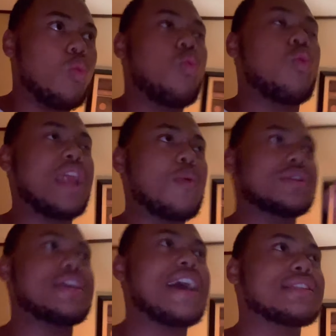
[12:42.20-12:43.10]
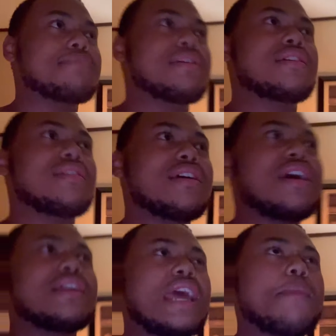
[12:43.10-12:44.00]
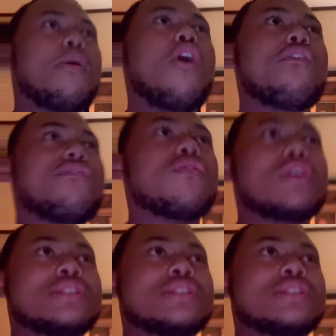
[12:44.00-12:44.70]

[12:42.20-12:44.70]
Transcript: when they was texting me, they both